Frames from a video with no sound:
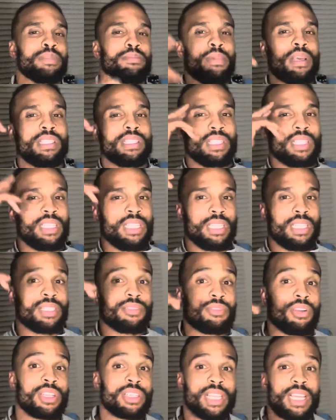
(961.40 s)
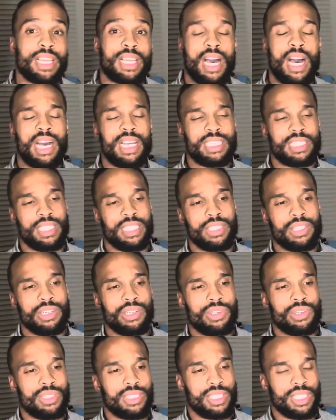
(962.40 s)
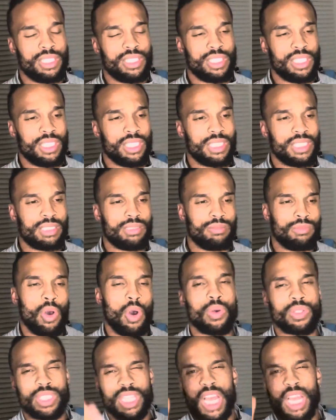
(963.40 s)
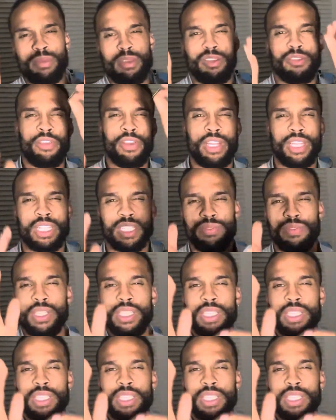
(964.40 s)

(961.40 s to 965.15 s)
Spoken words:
mentally, as far as content goes, and just, it's gotta be fitness,